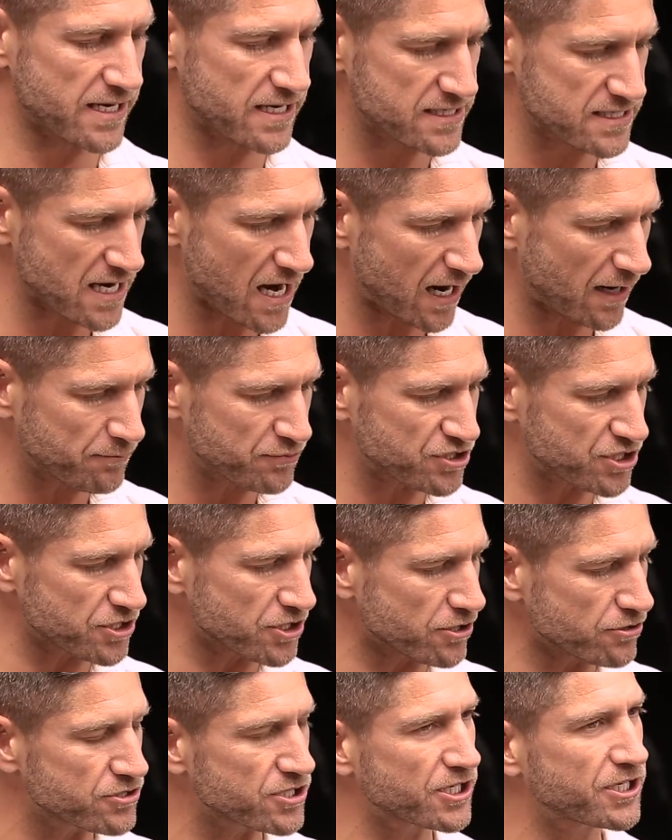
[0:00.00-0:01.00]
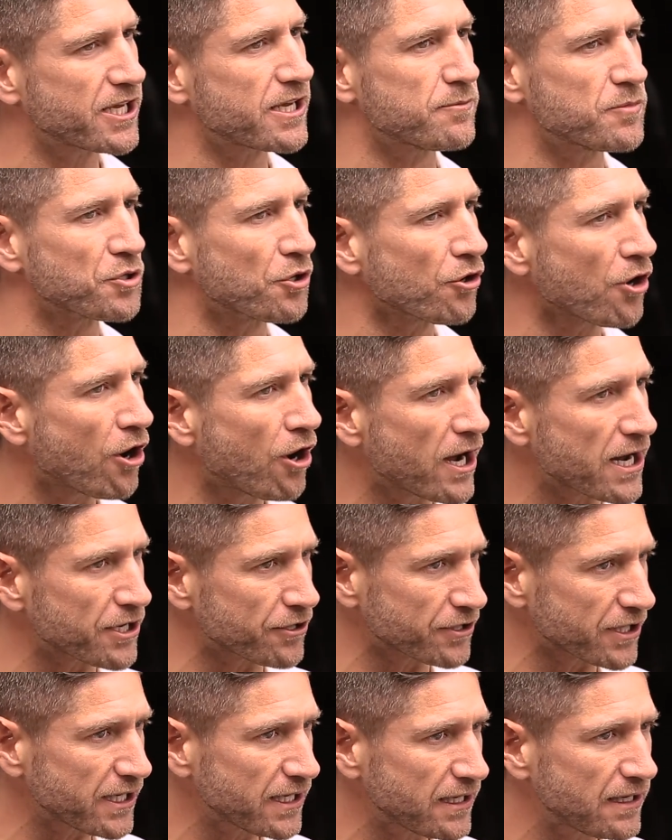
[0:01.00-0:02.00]
and it's up to you to keep your eye
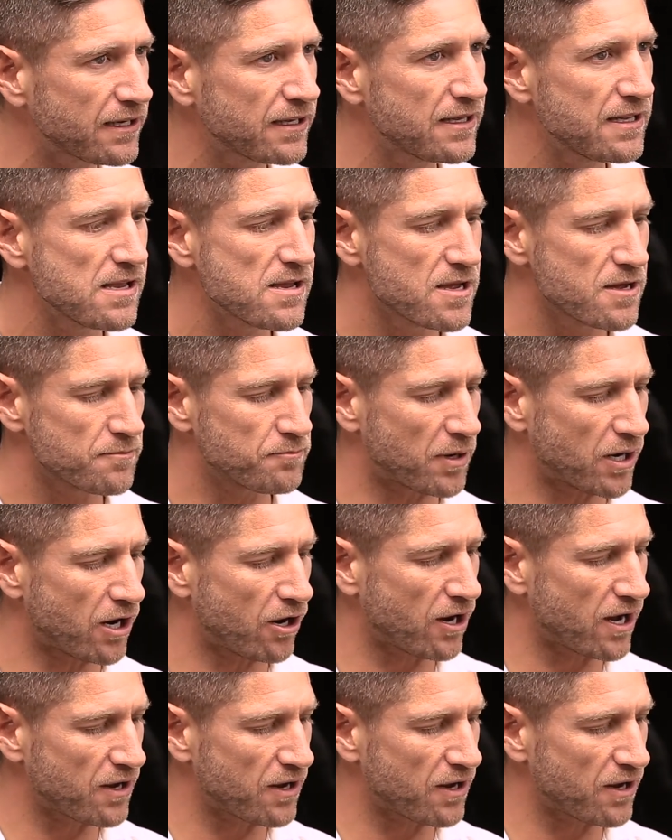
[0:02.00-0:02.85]
on it, but